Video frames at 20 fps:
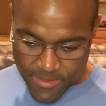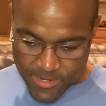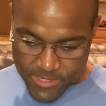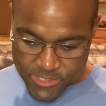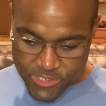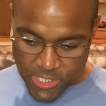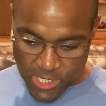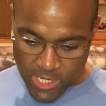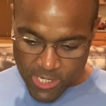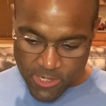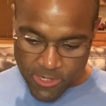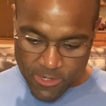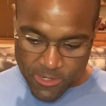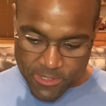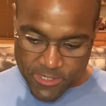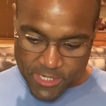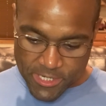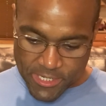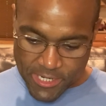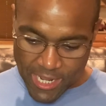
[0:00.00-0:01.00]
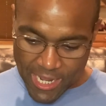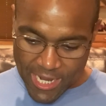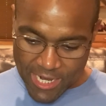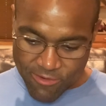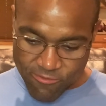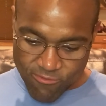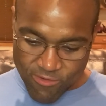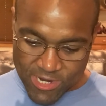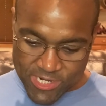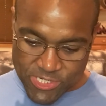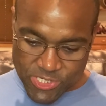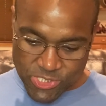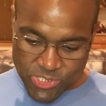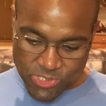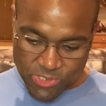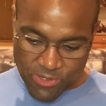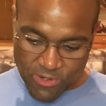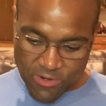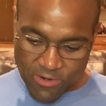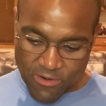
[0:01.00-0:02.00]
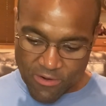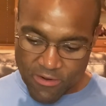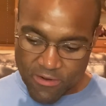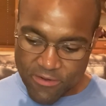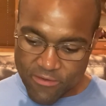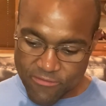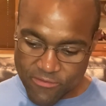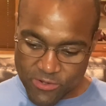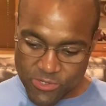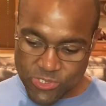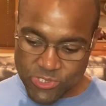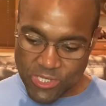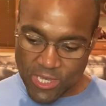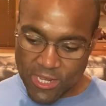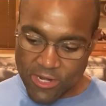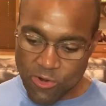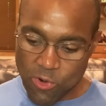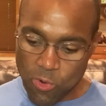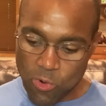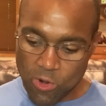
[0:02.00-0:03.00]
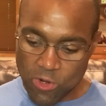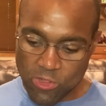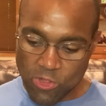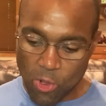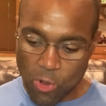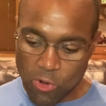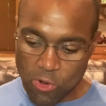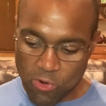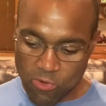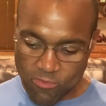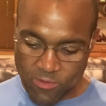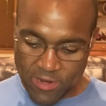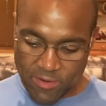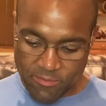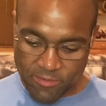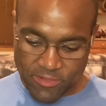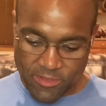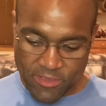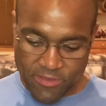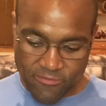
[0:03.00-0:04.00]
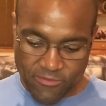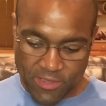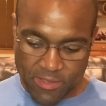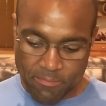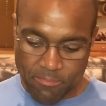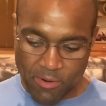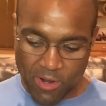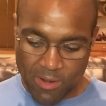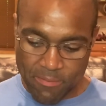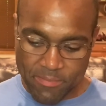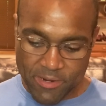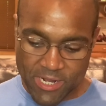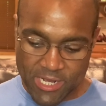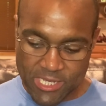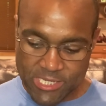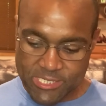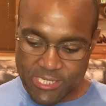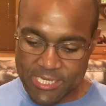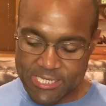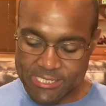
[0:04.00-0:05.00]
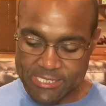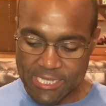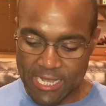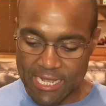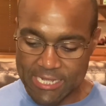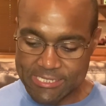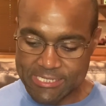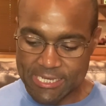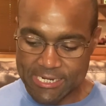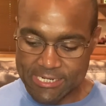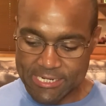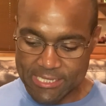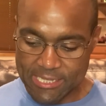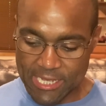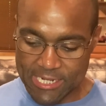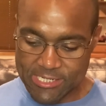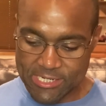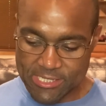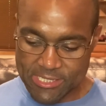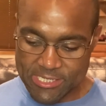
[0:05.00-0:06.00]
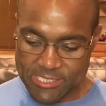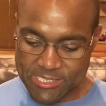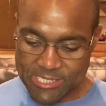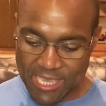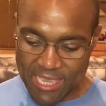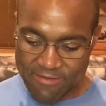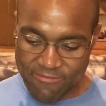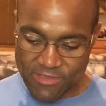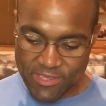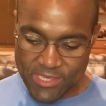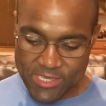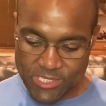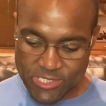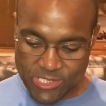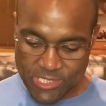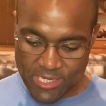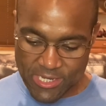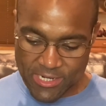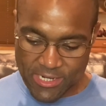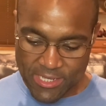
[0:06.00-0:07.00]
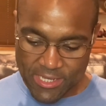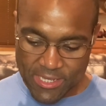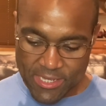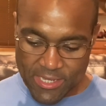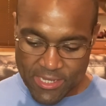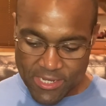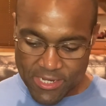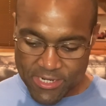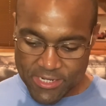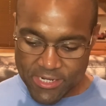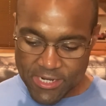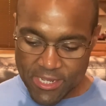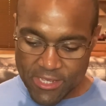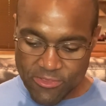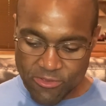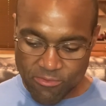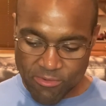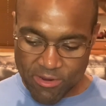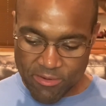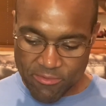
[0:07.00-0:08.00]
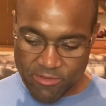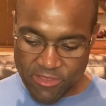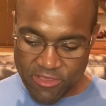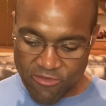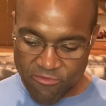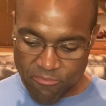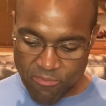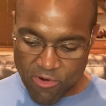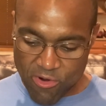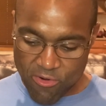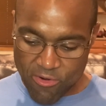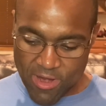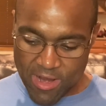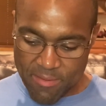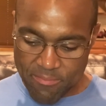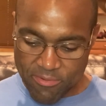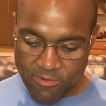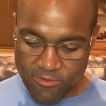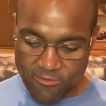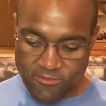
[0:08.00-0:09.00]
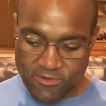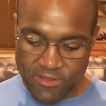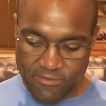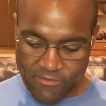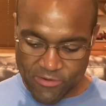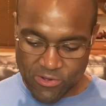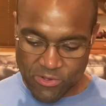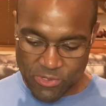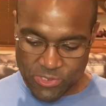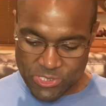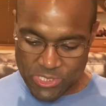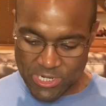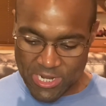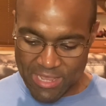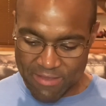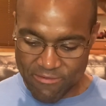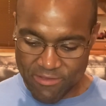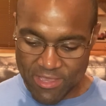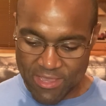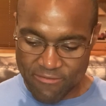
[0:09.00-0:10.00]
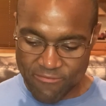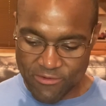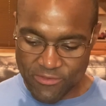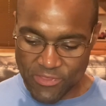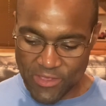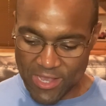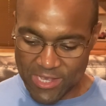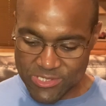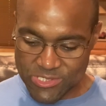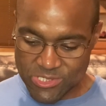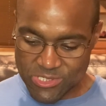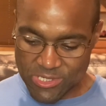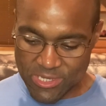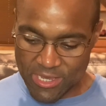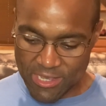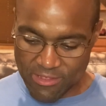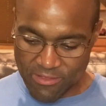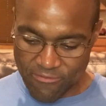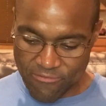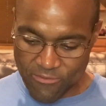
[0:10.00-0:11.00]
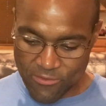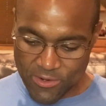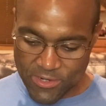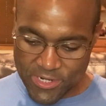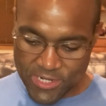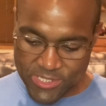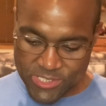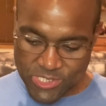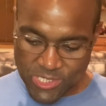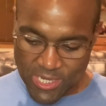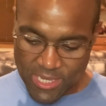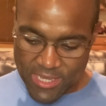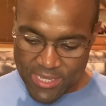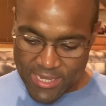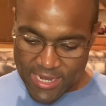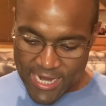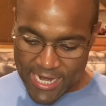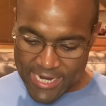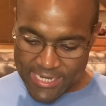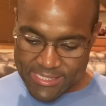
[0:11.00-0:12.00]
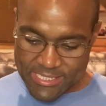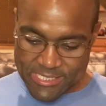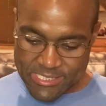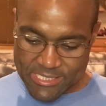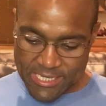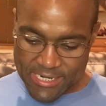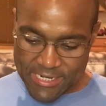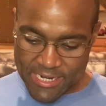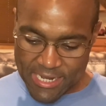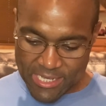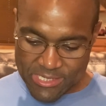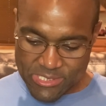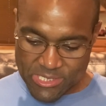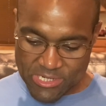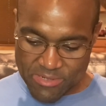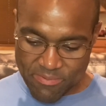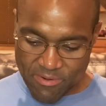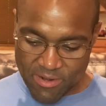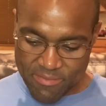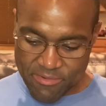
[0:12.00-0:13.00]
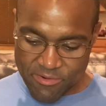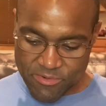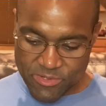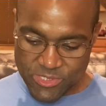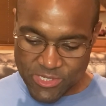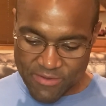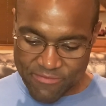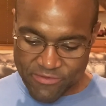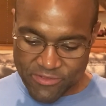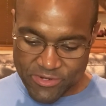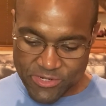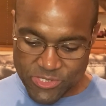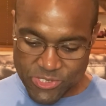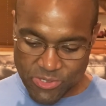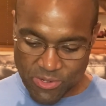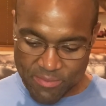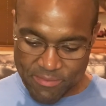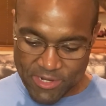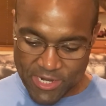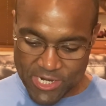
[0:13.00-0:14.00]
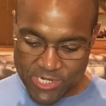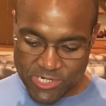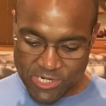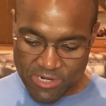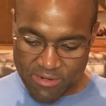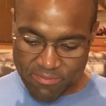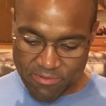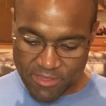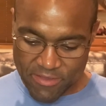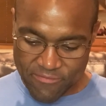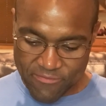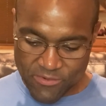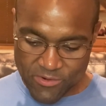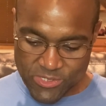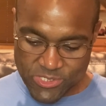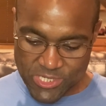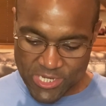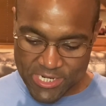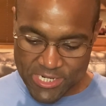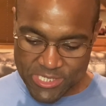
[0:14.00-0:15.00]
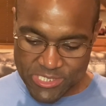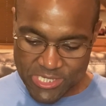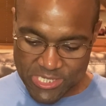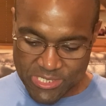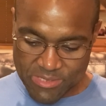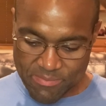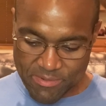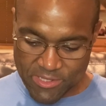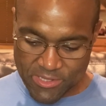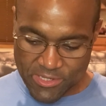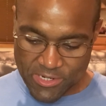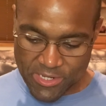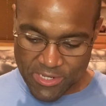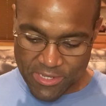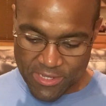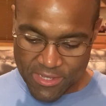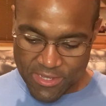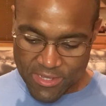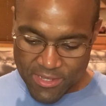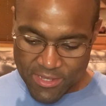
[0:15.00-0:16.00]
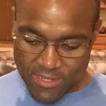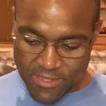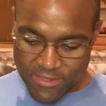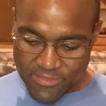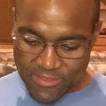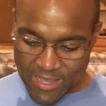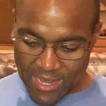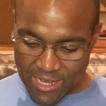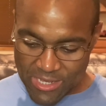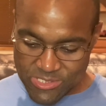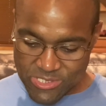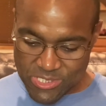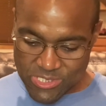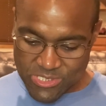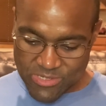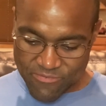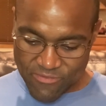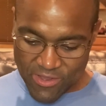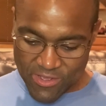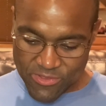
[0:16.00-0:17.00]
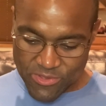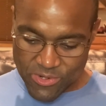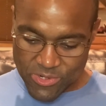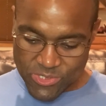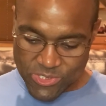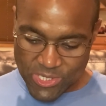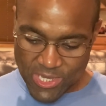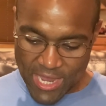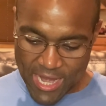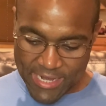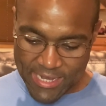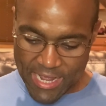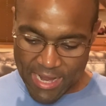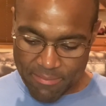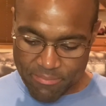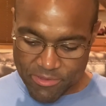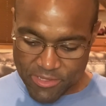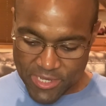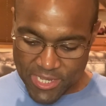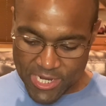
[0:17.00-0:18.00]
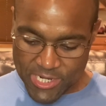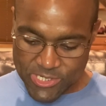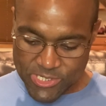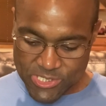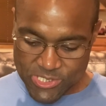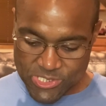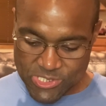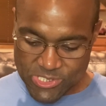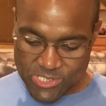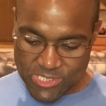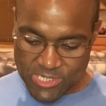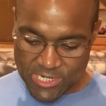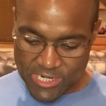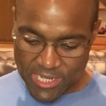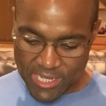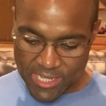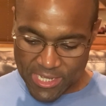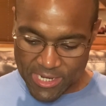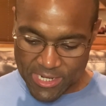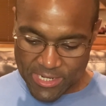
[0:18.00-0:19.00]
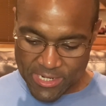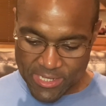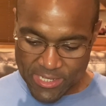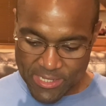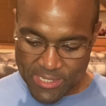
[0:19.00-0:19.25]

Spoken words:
Duggar did not register for state or local rent relief, in part because he is not technologically savvy, he said. Indeed, the rent relief program proved difficult to navigate for thousands of Californians, and the state housing department received a discrimination complaint for its inaccessibility. Thousands of others had applications denied.